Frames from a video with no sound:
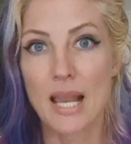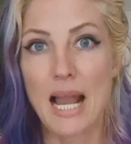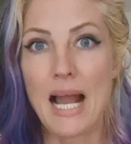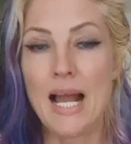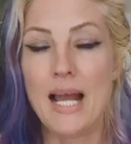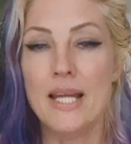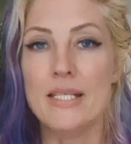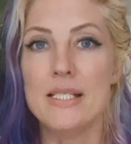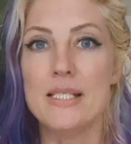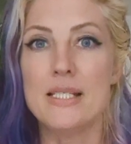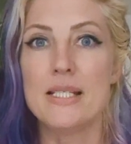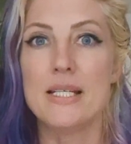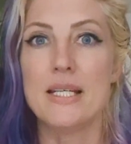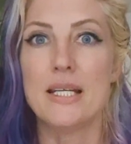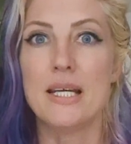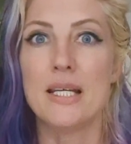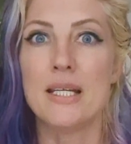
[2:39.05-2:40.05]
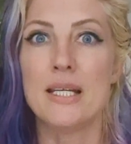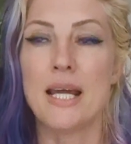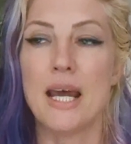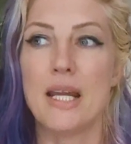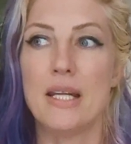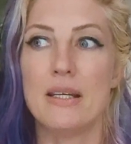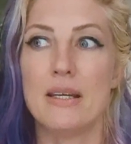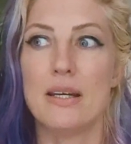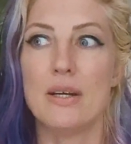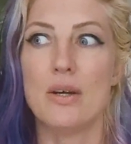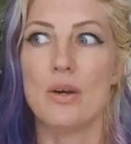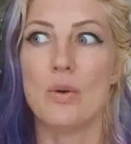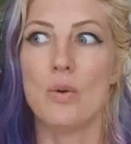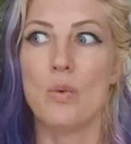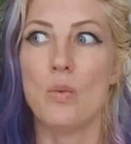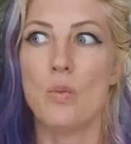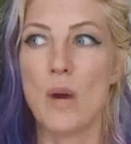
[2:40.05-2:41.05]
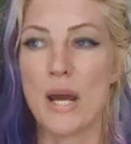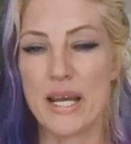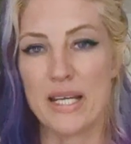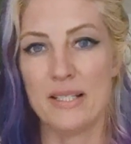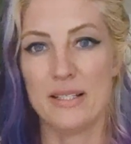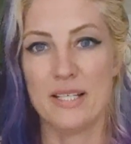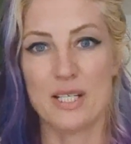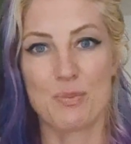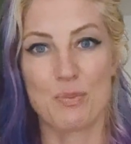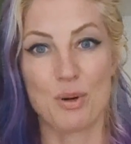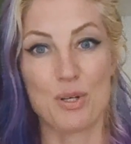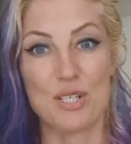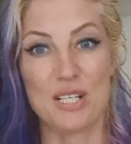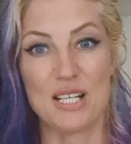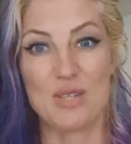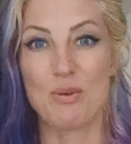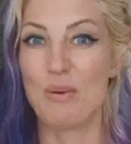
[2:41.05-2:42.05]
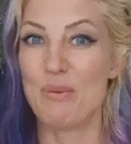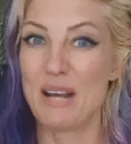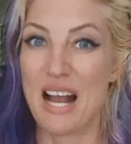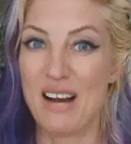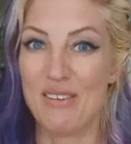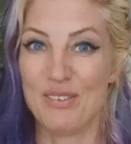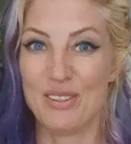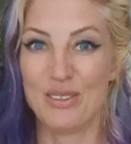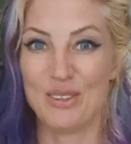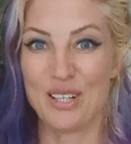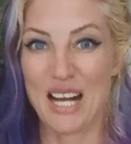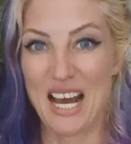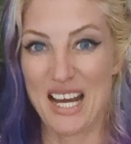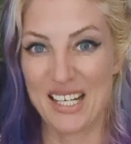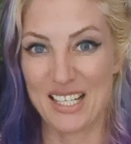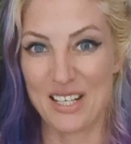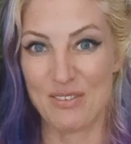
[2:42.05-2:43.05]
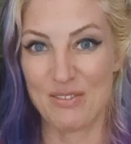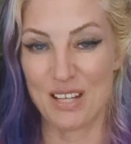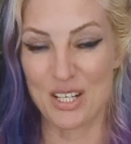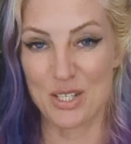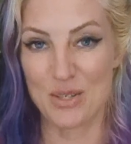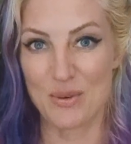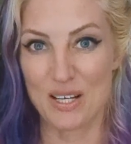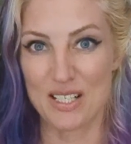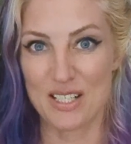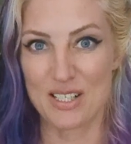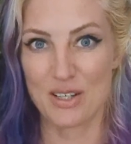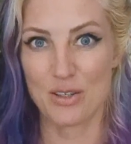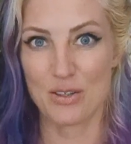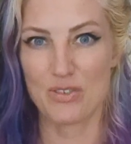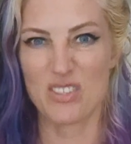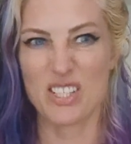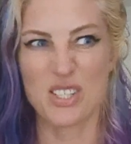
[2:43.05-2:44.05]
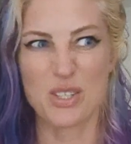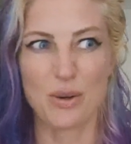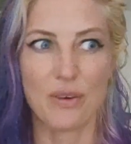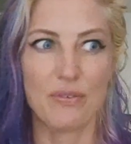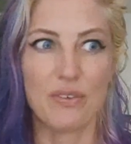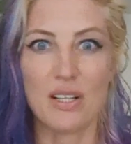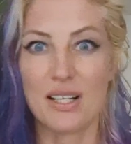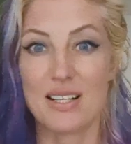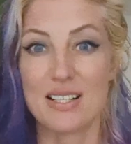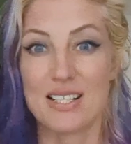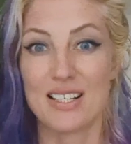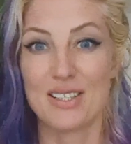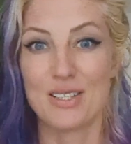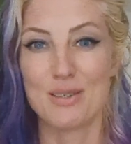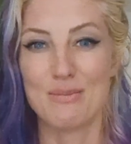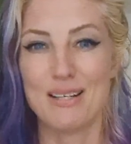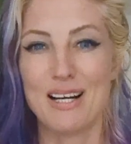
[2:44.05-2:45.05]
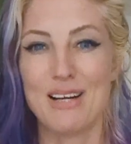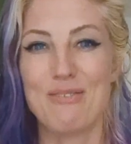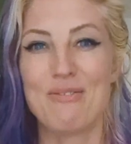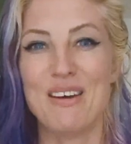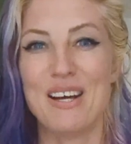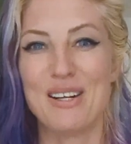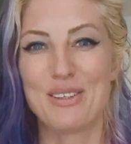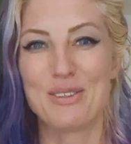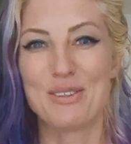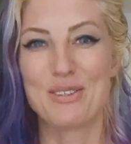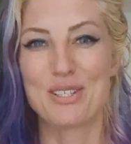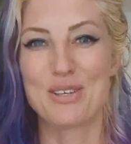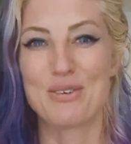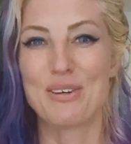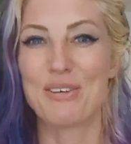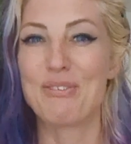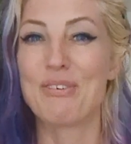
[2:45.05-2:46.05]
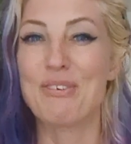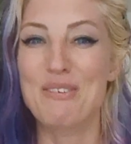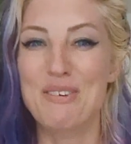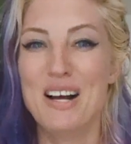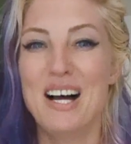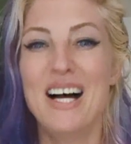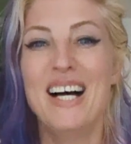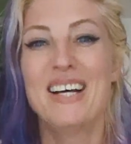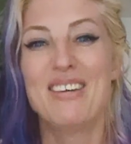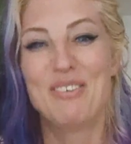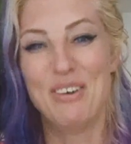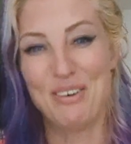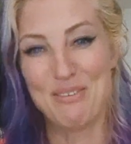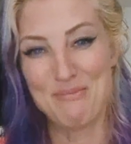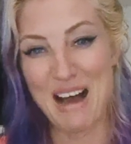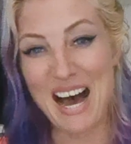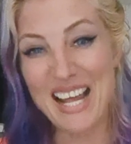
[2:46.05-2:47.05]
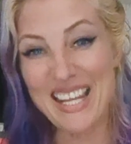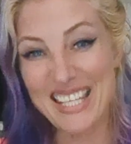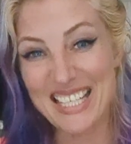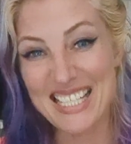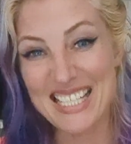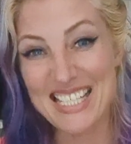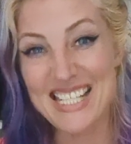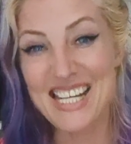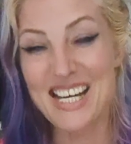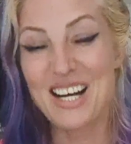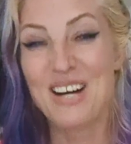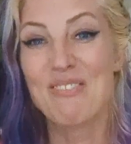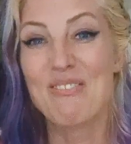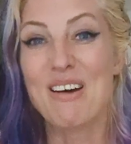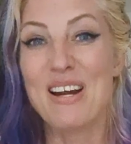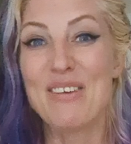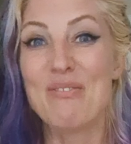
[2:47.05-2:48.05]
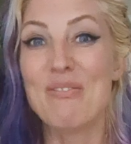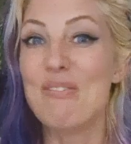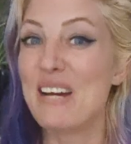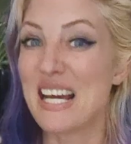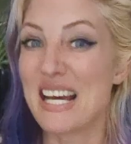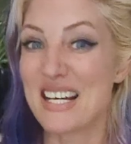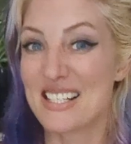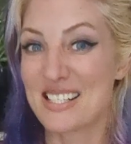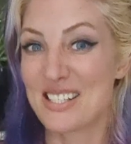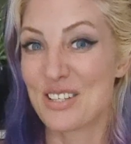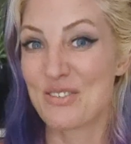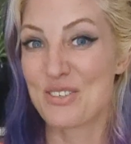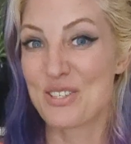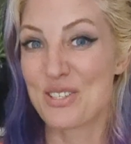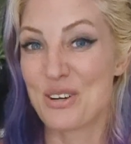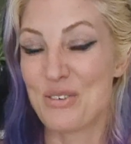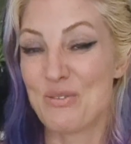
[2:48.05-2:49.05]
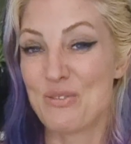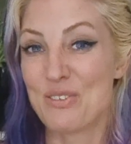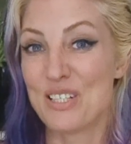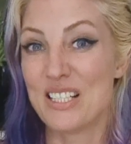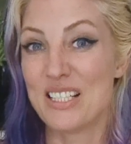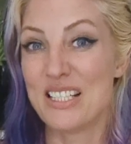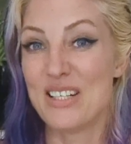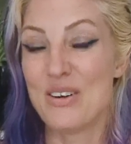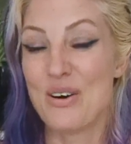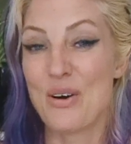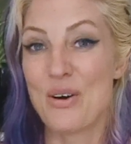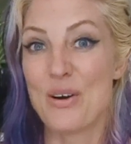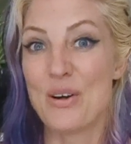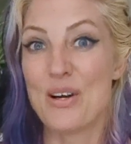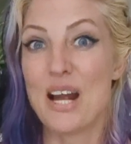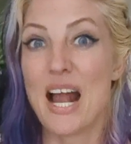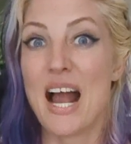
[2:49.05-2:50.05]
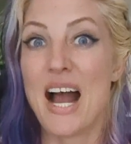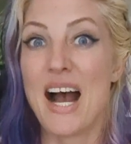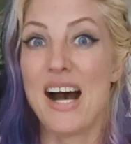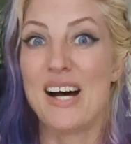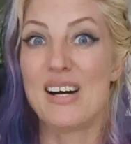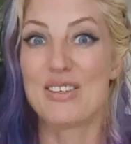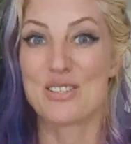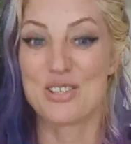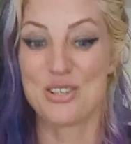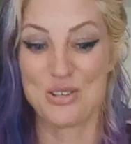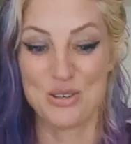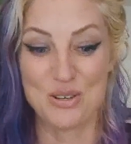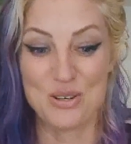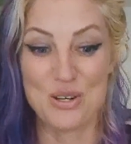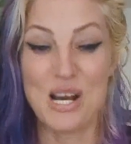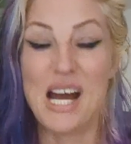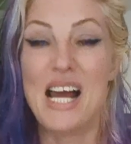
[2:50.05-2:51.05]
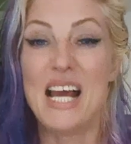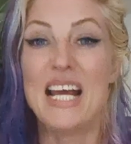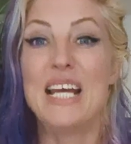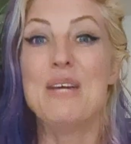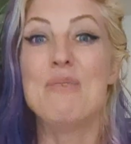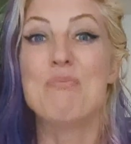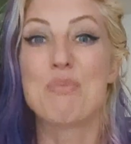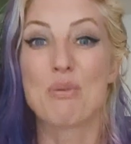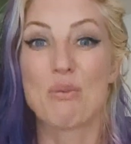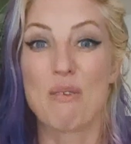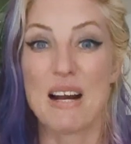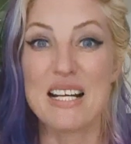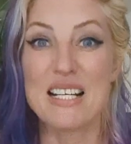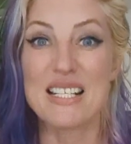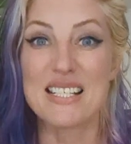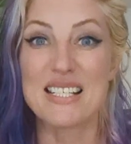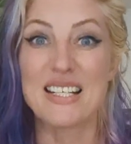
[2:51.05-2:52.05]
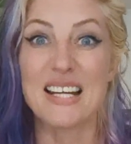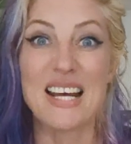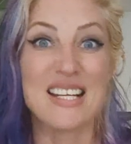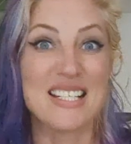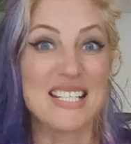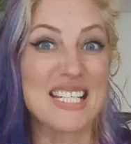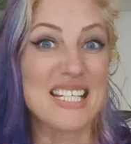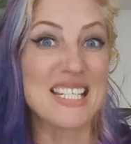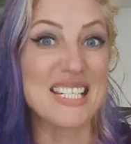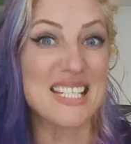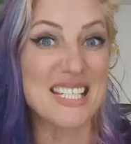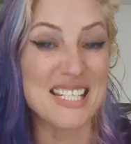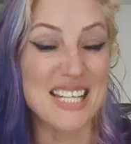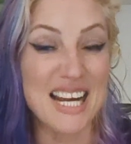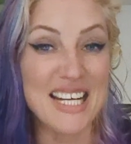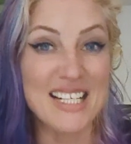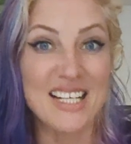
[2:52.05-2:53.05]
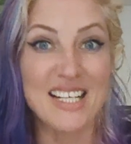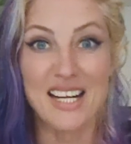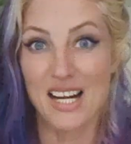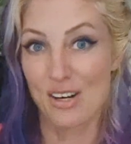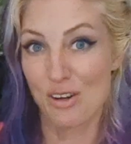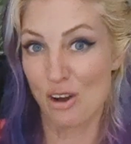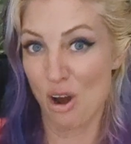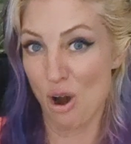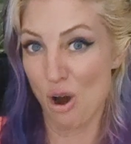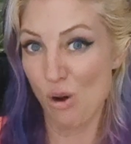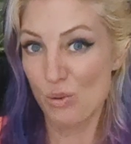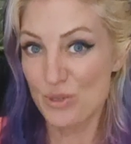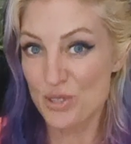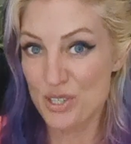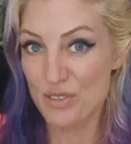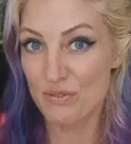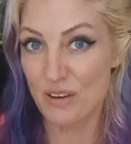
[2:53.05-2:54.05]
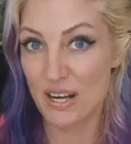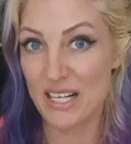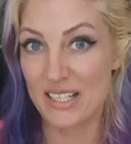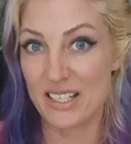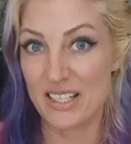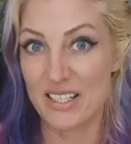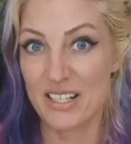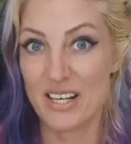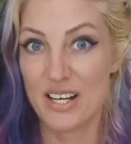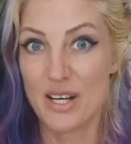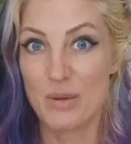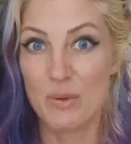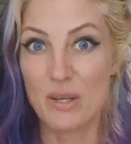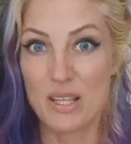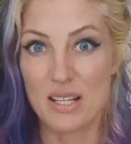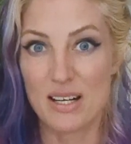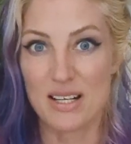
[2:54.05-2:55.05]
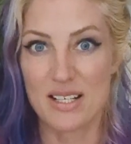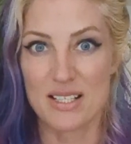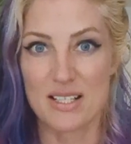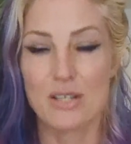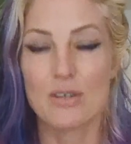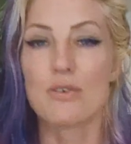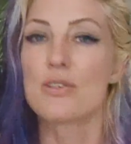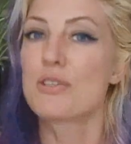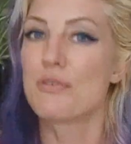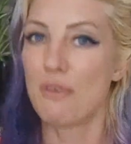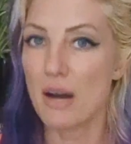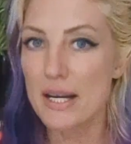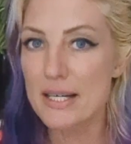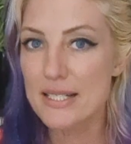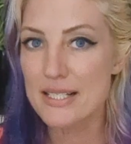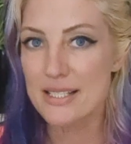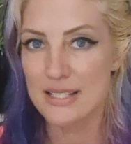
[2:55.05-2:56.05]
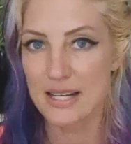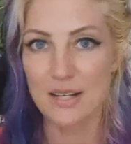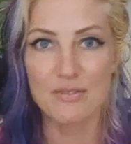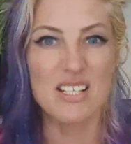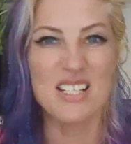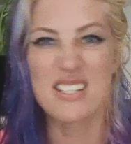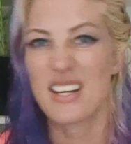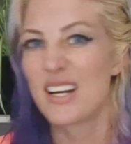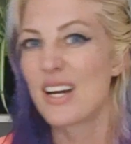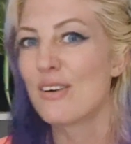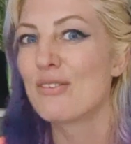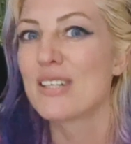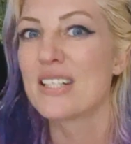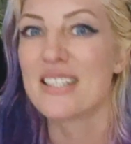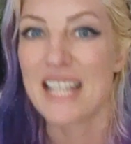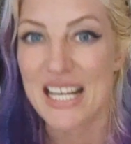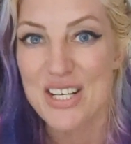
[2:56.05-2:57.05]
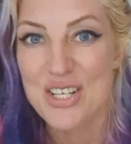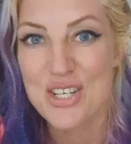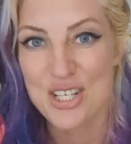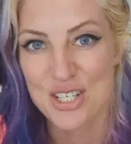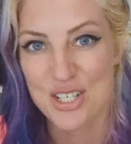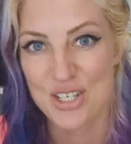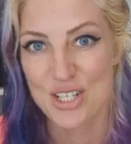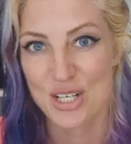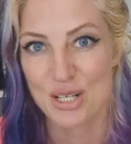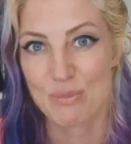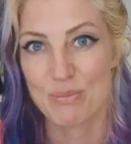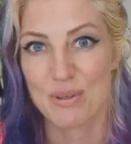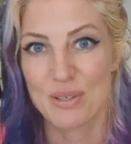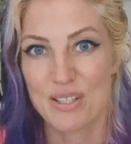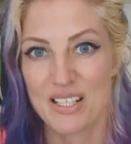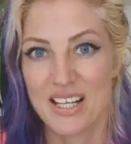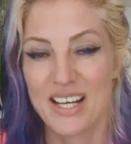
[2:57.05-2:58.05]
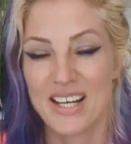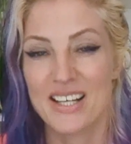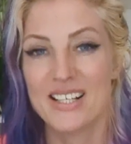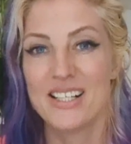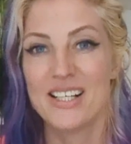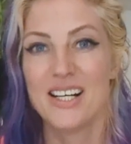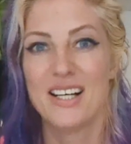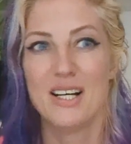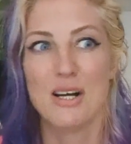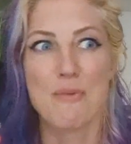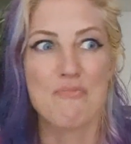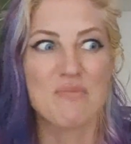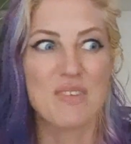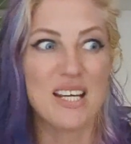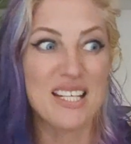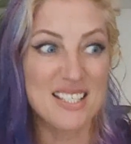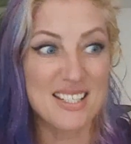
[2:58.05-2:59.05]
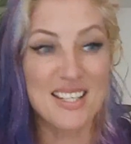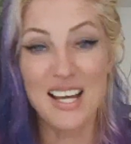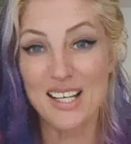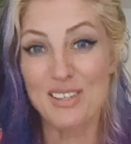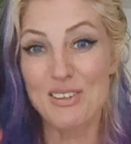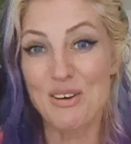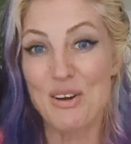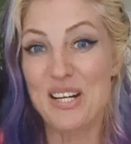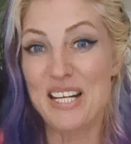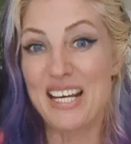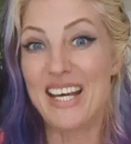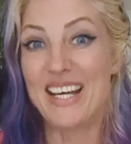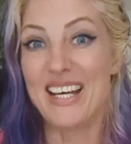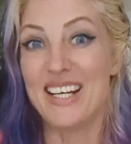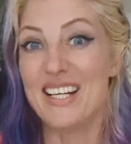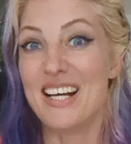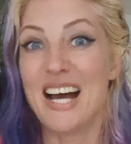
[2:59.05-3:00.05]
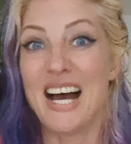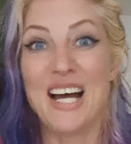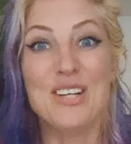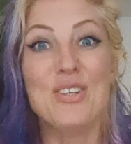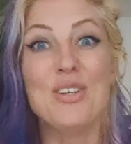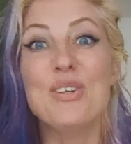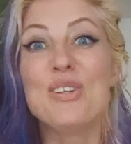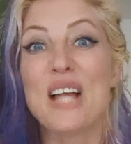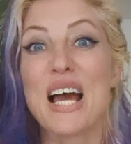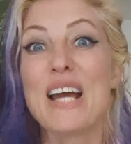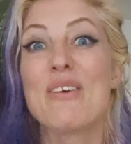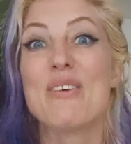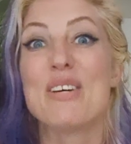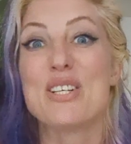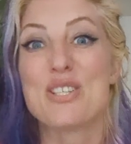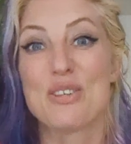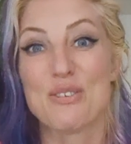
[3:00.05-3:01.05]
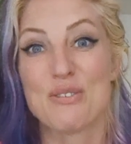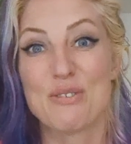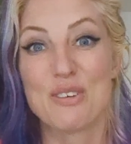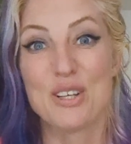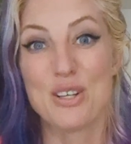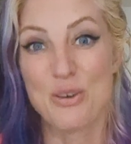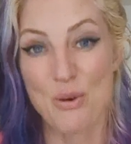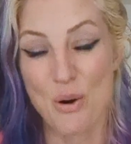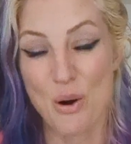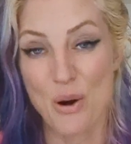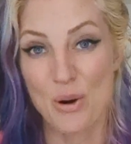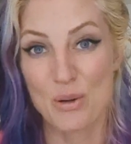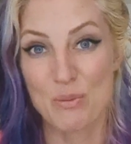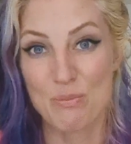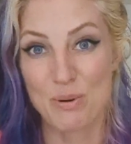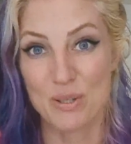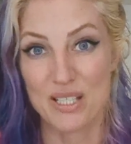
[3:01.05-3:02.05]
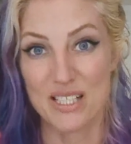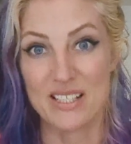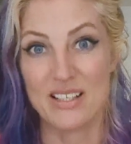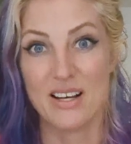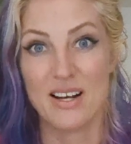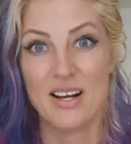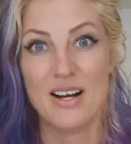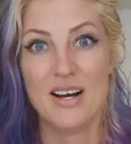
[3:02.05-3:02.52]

And yet we're in this process where we haven't learned how to give that to ourselves. And so I feel like it's a little bit unfair to look to it from others when we ourselves don't really know how to embrace it and sustain it and cultivate it within ourselves. Finding safety is like a relationship, yeah? It's like learning a new language of your own body.